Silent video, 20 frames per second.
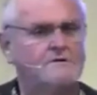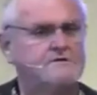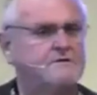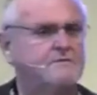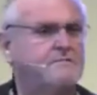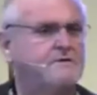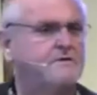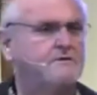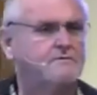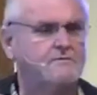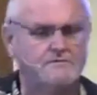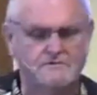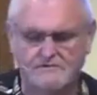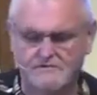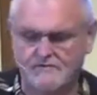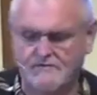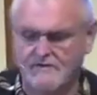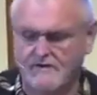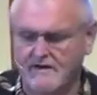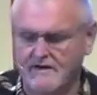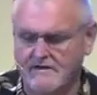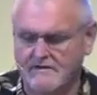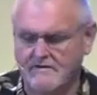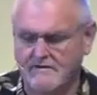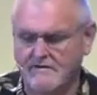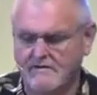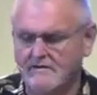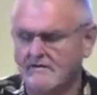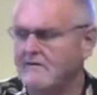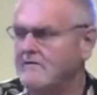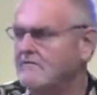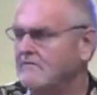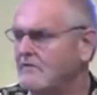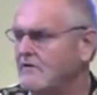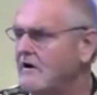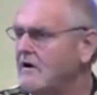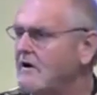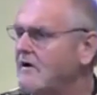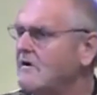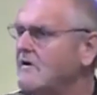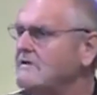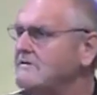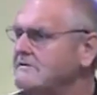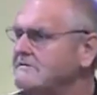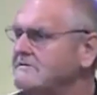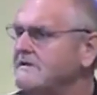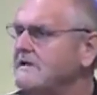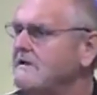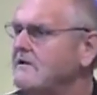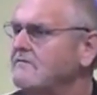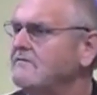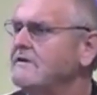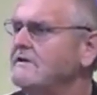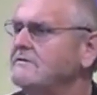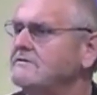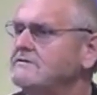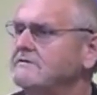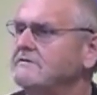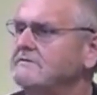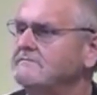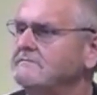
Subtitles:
and be crucified for our salvation.